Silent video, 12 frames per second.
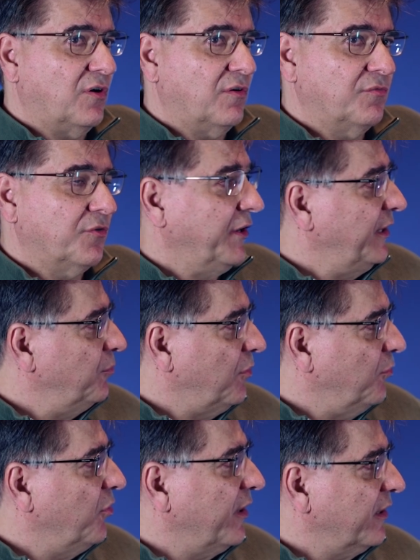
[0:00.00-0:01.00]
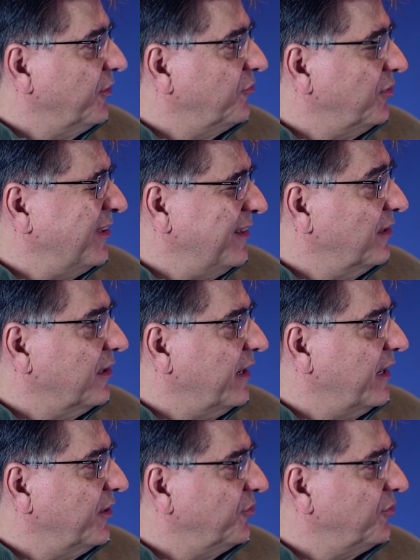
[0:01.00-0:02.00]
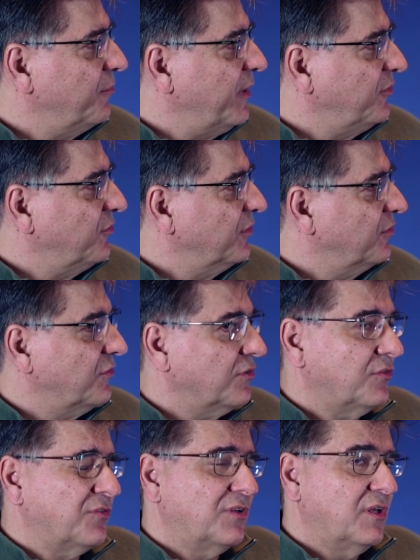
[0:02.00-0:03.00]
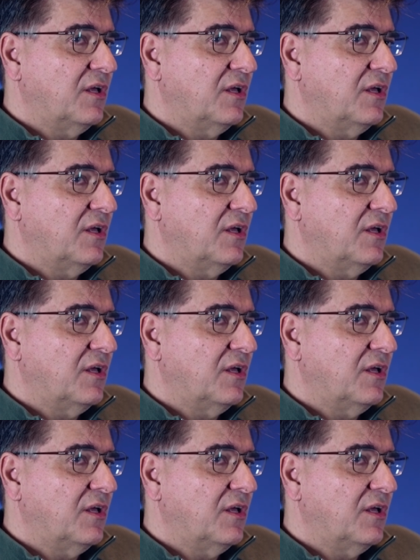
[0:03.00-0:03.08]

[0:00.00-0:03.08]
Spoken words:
of renewable energy in their energy matrices.